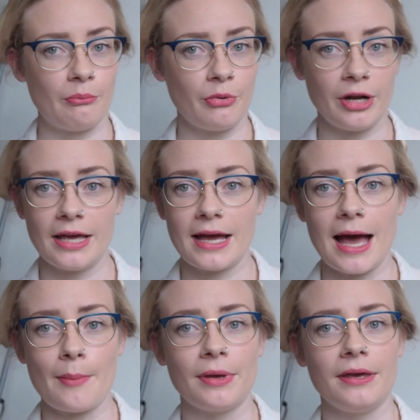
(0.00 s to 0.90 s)
Pretty
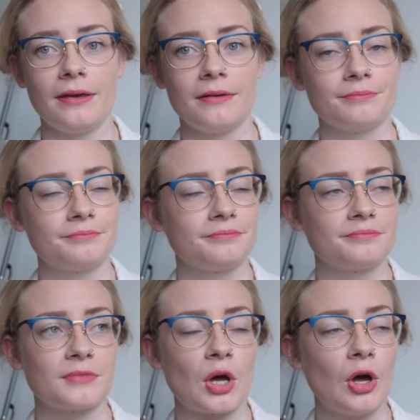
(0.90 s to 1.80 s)
happy
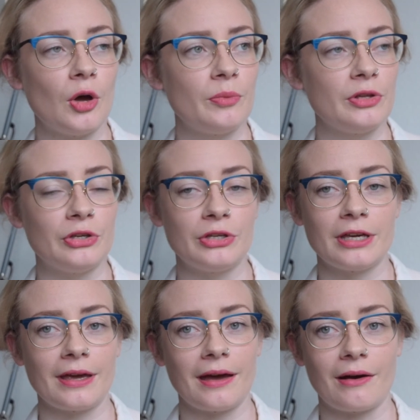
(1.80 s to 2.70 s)
herb that you
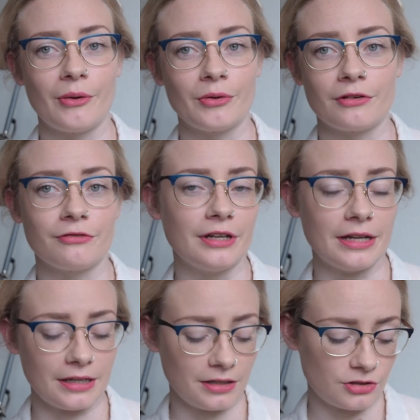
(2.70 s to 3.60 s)
can get a hold of in
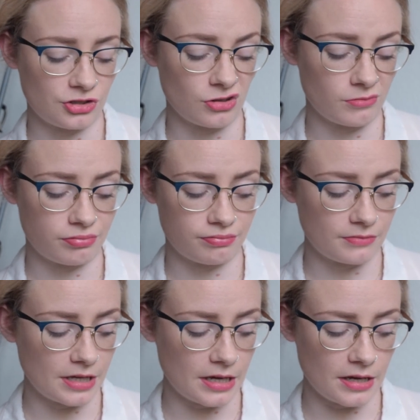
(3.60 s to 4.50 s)
any shop,
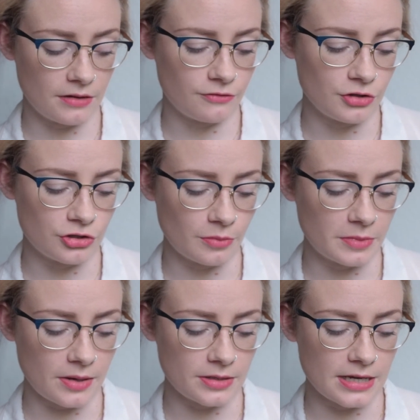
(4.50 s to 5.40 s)
food shop
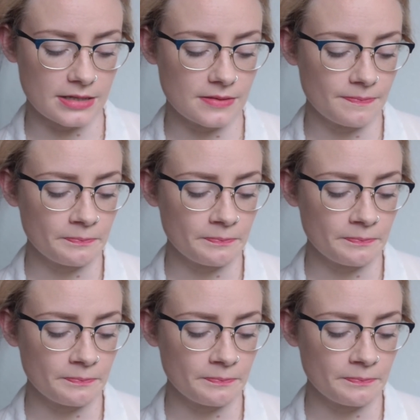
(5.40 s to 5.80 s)
nowadays.